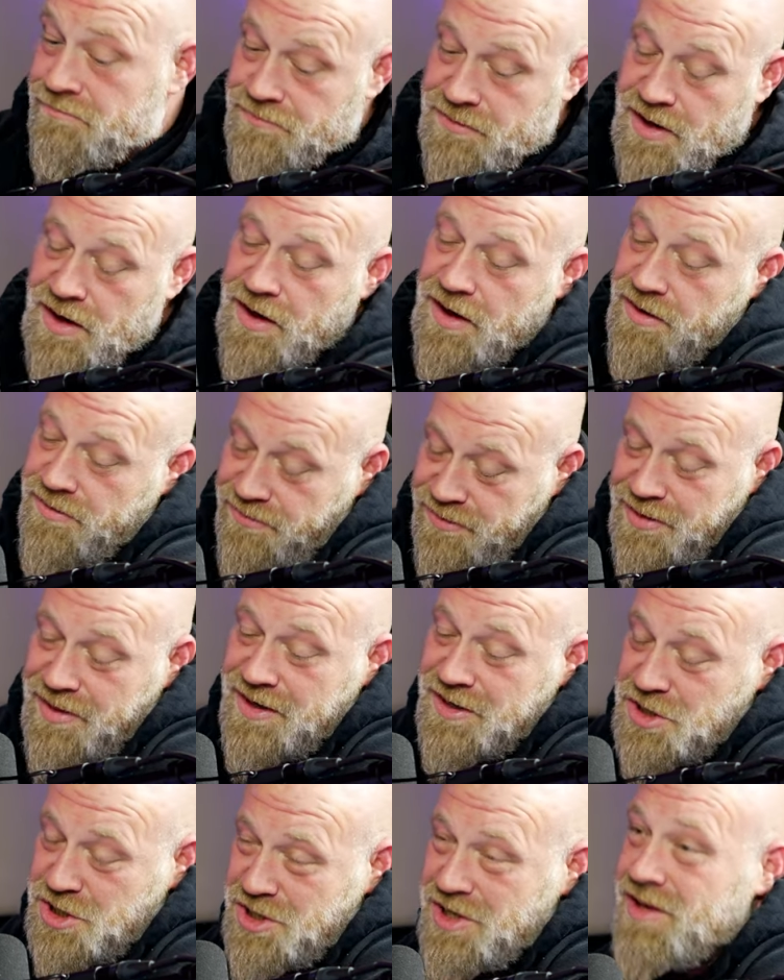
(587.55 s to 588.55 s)
Uh, I feel
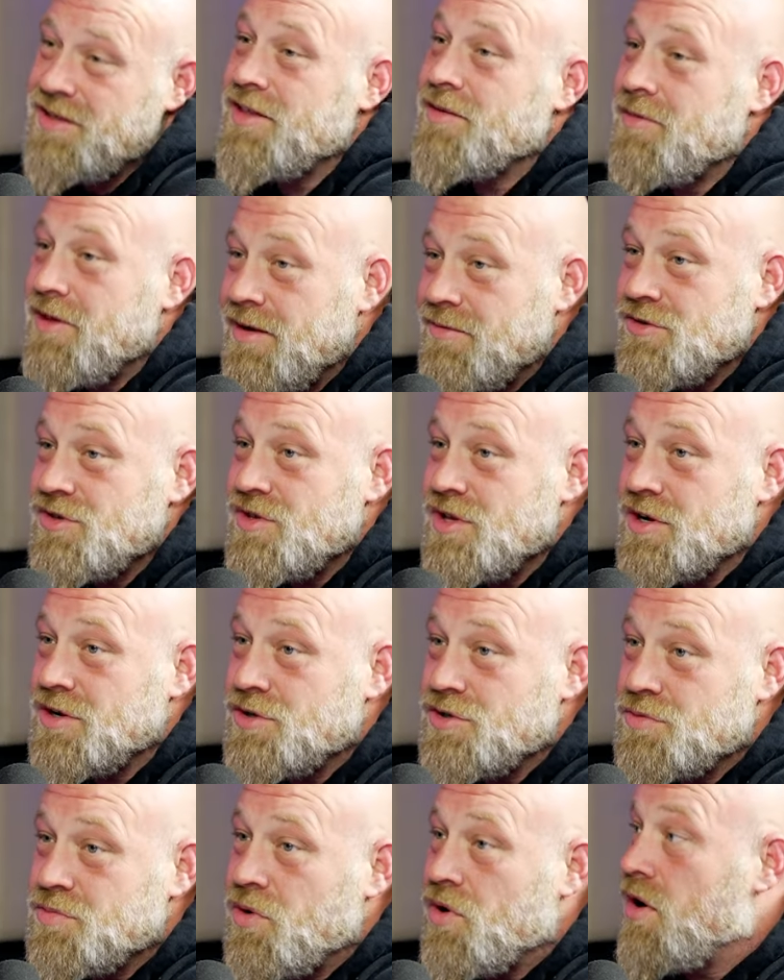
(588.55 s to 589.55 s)
like shit, let me have a
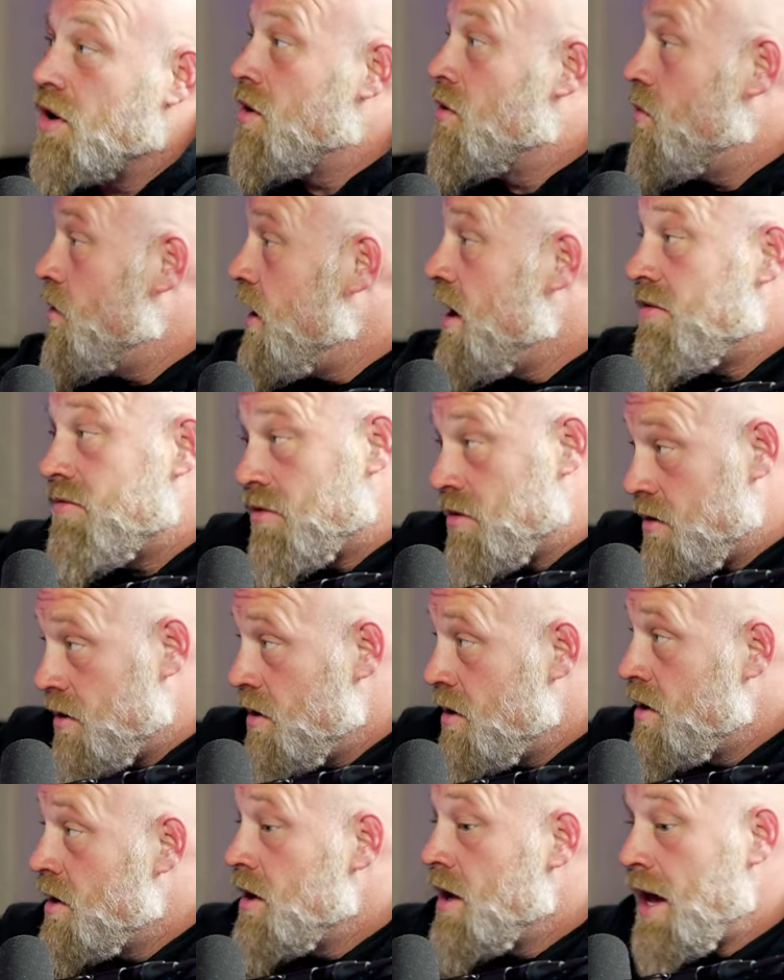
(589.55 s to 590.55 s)
Snickers bar or whatever.
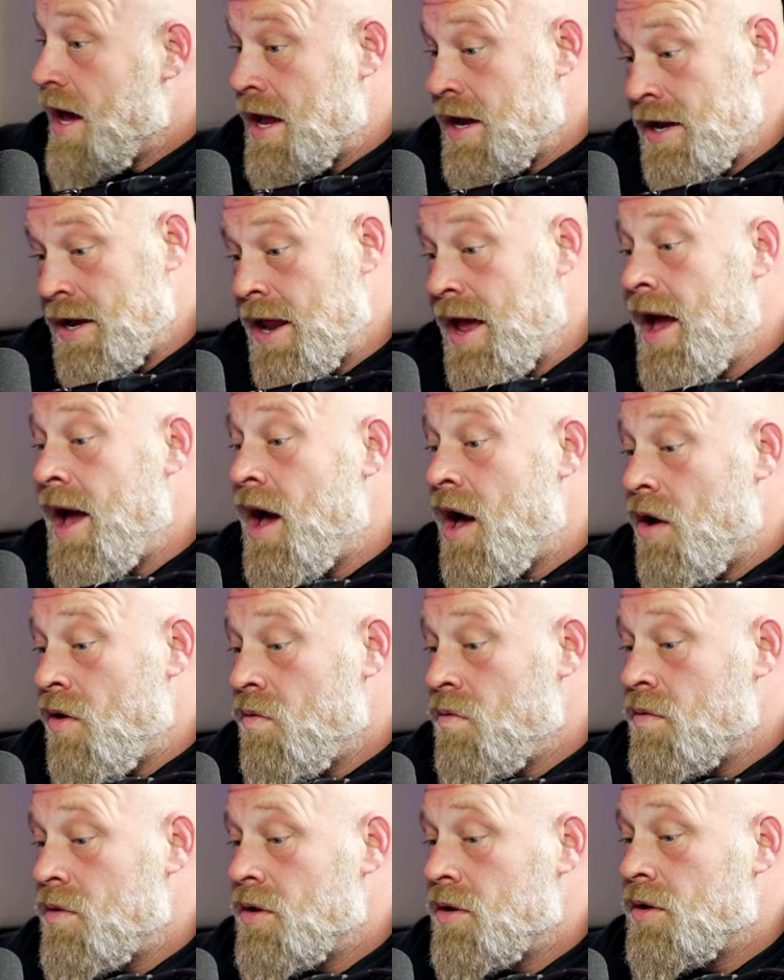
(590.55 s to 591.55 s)
Right. And yeah.
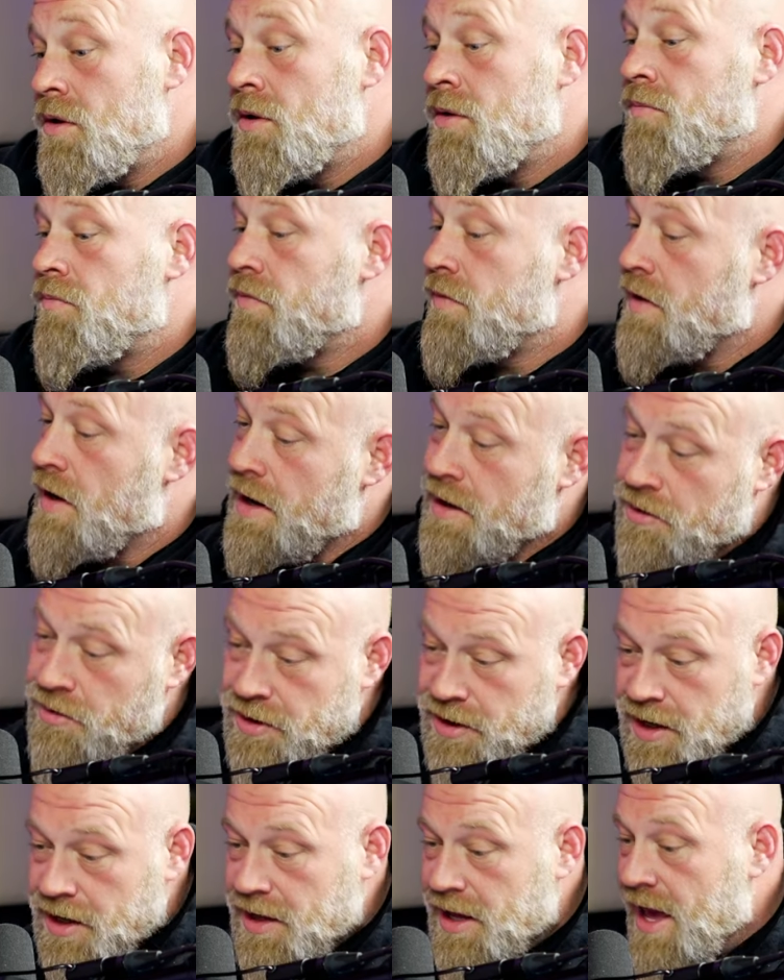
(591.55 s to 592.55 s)
now I go to
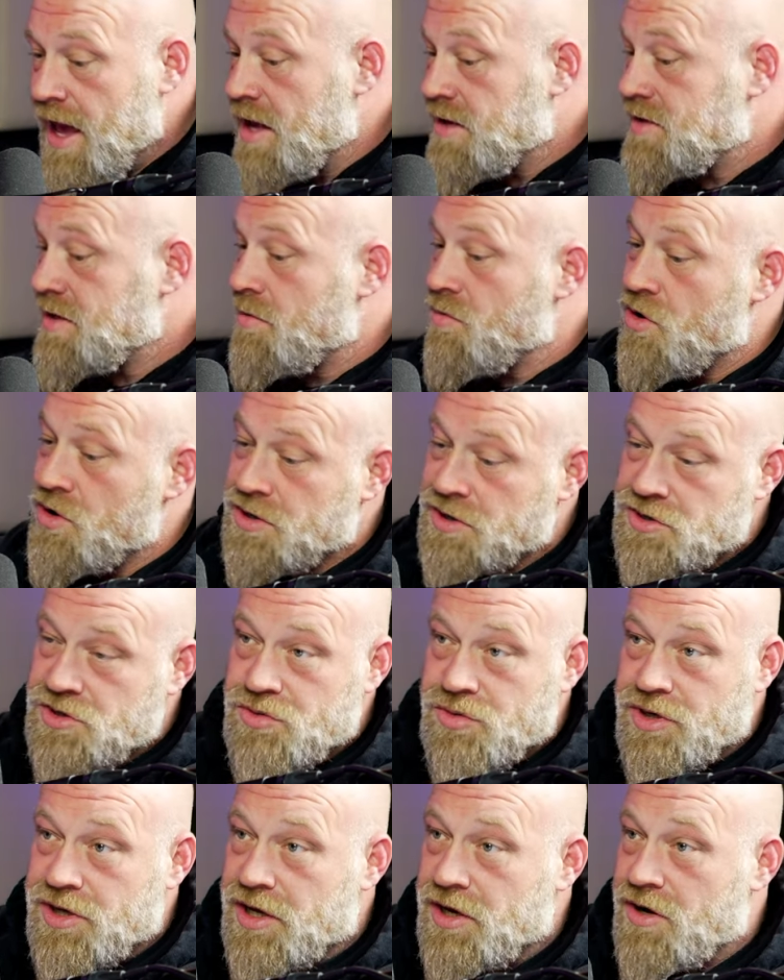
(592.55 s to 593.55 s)
get gas. I walk in the
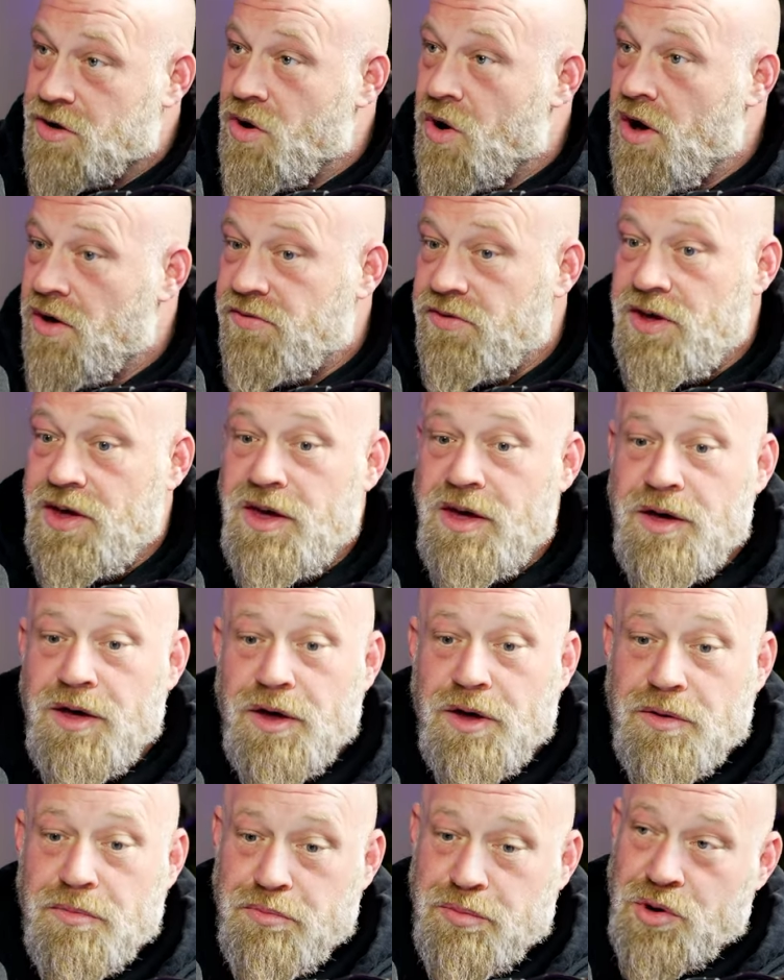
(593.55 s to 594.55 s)
store to get a coffee.
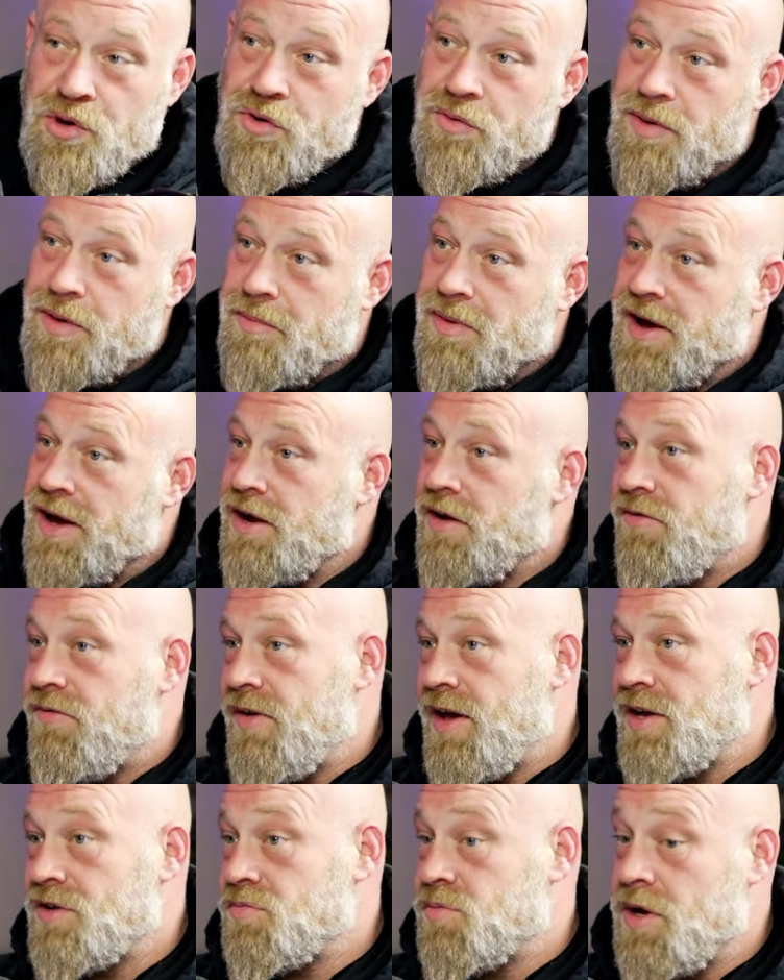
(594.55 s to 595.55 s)
Boom, I'm buying a
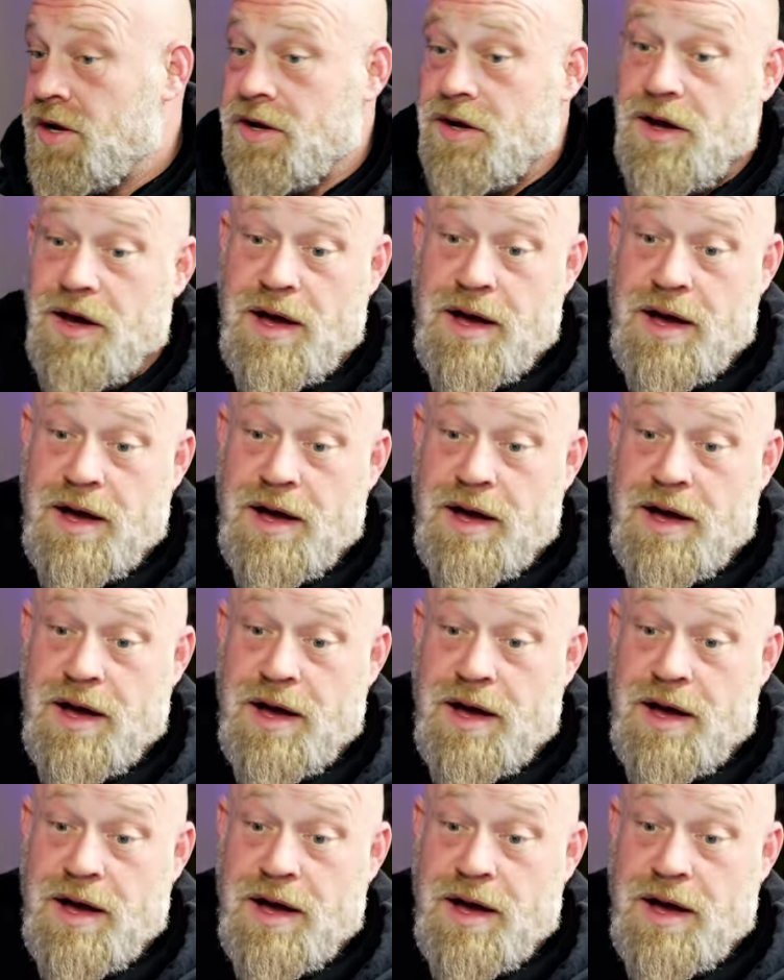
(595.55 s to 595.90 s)
fast break.